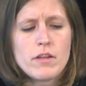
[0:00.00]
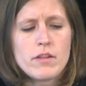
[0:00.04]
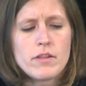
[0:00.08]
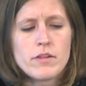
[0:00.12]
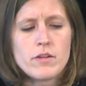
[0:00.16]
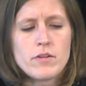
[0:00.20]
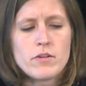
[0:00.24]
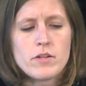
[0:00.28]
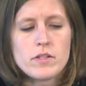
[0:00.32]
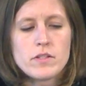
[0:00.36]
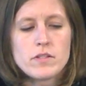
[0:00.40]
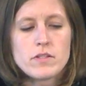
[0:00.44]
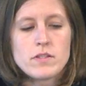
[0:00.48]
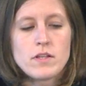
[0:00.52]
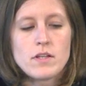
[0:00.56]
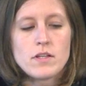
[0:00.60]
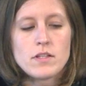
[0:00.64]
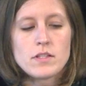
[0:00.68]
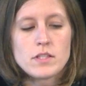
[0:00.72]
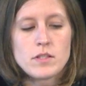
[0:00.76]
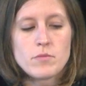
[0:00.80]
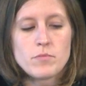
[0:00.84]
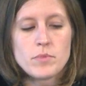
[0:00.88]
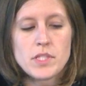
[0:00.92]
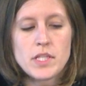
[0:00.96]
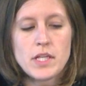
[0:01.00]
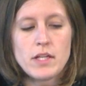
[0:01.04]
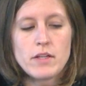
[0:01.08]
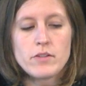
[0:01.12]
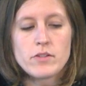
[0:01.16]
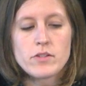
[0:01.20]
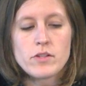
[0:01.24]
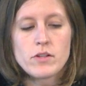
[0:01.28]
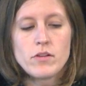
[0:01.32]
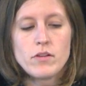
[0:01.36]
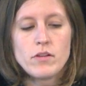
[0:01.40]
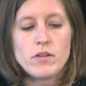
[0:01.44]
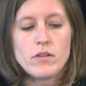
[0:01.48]
There is a
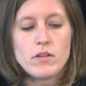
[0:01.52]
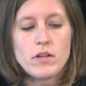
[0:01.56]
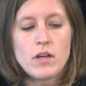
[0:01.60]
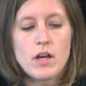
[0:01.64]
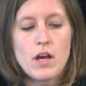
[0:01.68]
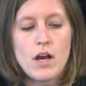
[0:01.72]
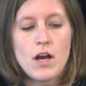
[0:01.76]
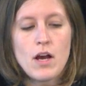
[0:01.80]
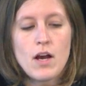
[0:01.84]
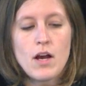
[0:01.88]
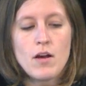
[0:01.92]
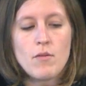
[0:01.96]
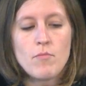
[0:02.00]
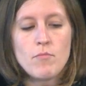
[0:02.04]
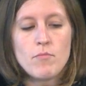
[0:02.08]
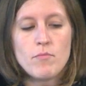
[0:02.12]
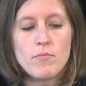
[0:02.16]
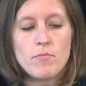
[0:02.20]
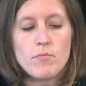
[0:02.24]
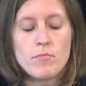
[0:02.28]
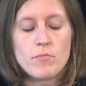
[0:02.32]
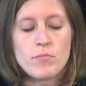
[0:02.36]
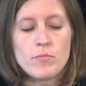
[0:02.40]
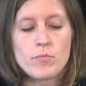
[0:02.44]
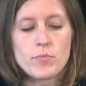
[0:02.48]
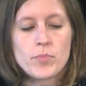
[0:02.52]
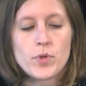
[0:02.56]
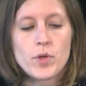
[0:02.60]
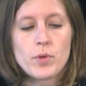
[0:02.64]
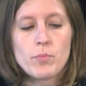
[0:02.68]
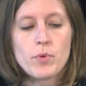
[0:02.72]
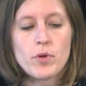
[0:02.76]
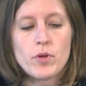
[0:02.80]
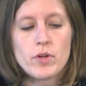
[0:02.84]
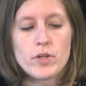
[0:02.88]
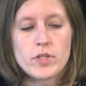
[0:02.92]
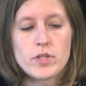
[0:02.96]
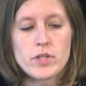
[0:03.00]
substantial
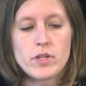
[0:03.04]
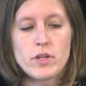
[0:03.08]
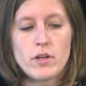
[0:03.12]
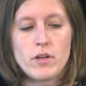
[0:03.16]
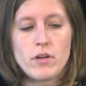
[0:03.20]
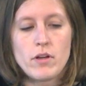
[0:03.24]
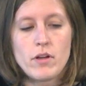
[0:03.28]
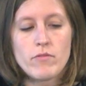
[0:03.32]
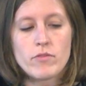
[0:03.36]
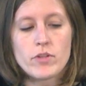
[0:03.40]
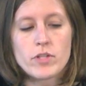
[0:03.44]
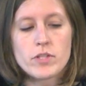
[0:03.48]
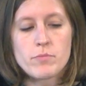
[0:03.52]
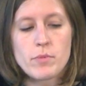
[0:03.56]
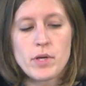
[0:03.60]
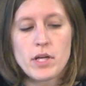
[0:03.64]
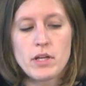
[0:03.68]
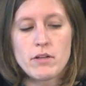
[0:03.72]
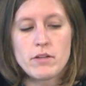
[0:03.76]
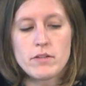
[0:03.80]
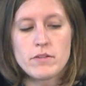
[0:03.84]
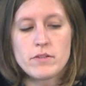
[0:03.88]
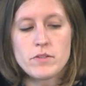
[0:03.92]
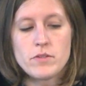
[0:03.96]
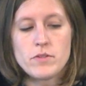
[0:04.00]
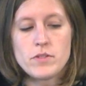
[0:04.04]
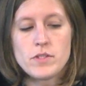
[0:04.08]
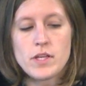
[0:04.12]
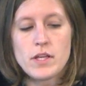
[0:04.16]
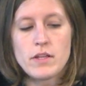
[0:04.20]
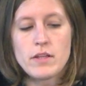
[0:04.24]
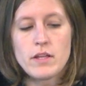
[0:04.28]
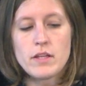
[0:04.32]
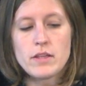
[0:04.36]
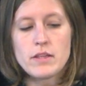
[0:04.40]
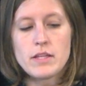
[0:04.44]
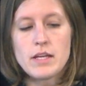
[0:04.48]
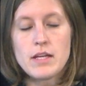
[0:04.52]
proportion of respondents who said
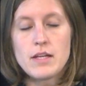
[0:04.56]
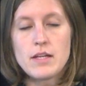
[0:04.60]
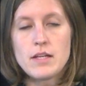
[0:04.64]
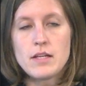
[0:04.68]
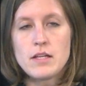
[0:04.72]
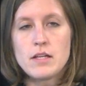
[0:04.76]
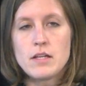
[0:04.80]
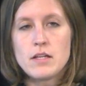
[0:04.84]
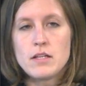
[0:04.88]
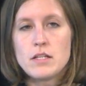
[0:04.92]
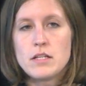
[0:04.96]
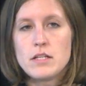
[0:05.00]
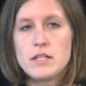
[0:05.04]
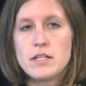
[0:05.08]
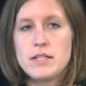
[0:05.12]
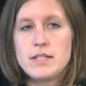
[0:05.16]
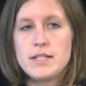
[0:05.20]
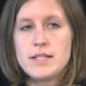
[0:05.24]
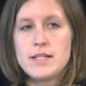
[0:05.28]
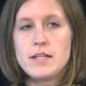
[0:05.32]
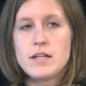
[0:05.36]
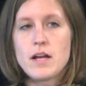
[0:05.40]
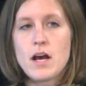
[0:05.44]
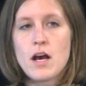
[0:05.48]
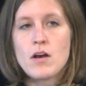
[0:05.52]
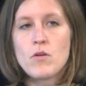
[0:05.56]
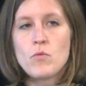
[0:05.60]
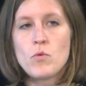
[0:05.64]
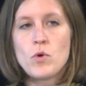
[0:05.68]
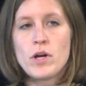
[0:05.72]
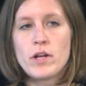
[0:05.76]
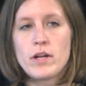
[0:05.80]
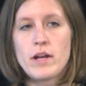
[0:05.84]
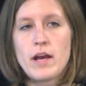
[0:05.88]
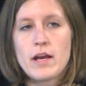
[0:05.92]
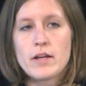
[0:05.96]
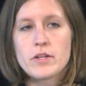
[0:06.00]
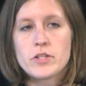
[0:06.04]
that they did not
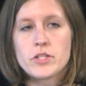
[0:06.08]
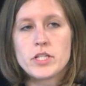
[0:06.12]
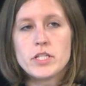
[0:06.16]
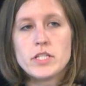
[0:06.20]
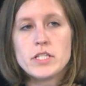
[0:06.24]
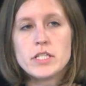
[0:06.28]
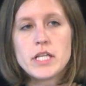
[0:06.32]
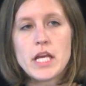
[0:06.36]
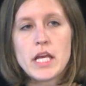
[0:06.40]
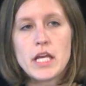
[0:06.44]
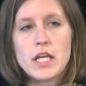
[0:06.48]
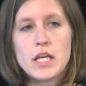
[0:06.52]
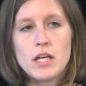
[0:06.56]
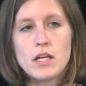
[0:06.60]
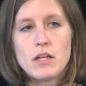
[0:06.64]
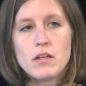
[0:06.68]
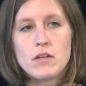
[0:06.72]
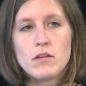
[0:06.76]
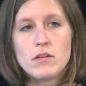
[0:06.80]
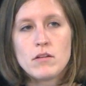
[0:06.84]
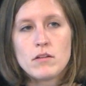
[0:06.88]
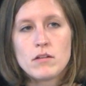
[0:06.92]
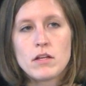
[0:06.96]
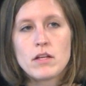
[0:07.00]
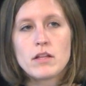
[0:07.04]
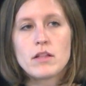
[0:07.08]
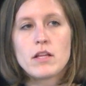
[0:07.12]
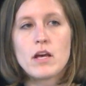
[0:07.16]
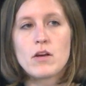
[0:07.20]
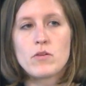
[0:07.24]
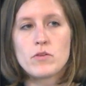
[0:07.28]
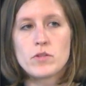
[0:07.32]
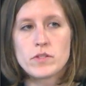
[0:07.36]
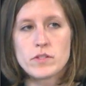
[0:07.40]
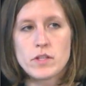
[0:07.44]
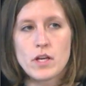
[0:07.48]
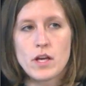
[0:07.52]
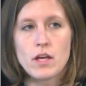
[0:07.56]
want action taken, and that
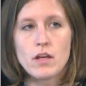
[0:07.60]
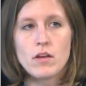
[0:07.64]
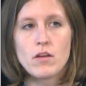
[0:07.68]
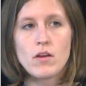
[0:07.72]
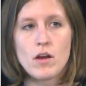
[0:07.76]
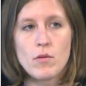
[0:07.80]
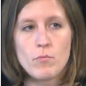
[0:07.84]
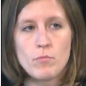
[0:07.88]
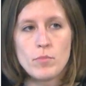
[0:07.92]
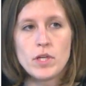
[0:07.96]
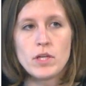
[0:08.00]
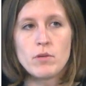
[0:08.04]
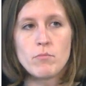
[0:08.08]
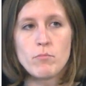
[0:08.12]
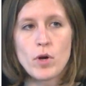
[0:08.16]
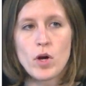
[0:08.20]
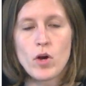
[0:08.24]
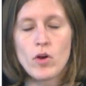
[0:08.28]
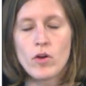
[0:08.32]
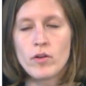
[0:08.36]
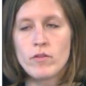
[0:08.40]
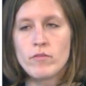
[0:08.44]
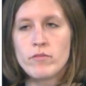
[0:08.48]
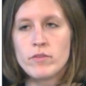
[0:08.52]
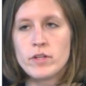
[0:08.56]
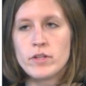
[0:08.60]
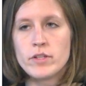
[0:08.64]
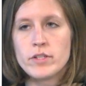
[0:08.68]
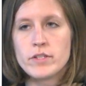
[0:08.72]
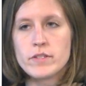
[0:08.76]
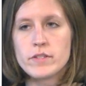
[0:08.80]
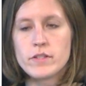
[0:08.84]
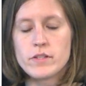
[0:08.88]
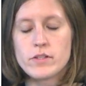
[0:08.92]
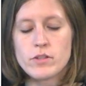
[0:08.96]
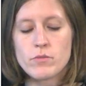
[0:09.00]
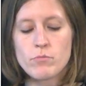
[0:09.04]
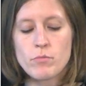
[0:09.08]
was a big part of their
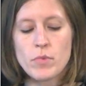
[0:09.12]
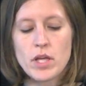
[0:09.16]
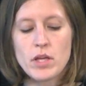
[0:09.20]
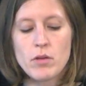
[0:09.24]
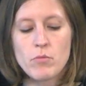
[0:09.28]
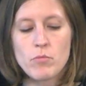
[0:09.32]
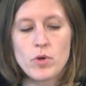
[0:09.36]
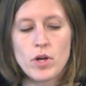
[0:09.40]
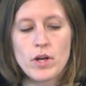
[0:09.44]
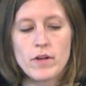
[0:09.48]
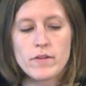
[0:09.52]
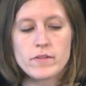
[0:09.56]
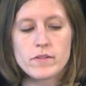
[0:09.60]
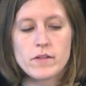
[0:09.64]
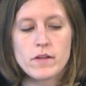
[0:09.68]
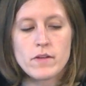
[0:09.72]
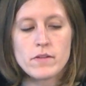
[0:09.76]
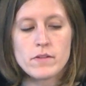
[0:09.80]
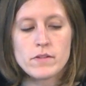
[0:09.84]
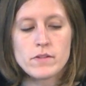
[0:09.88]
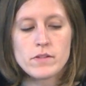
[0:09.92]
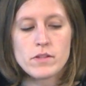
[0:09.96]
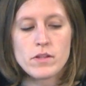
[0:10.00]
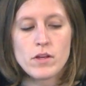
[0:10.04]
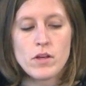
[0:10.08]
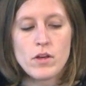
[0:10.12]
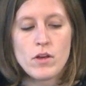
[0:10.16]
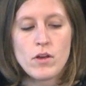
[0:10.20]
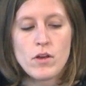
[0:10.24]
decision-making process.